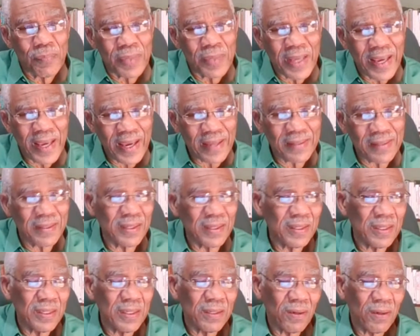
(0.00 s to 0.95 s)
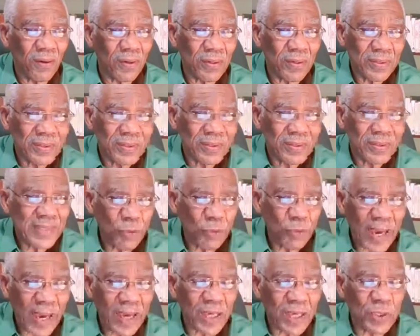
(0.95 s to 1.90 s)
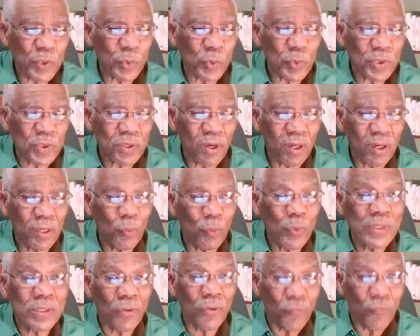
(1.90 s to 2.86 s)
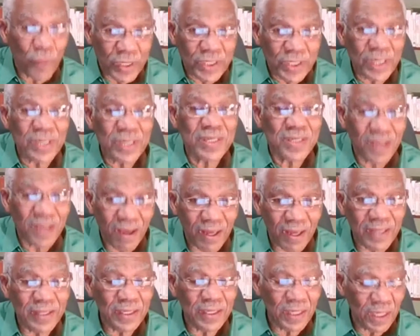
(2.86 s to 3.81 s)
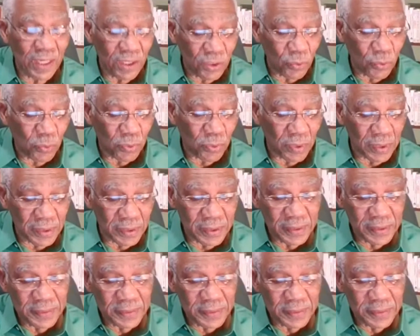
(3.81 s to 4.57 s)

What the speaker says: Haiti, or Saint Domingue as it was called, was the richest colony in the world.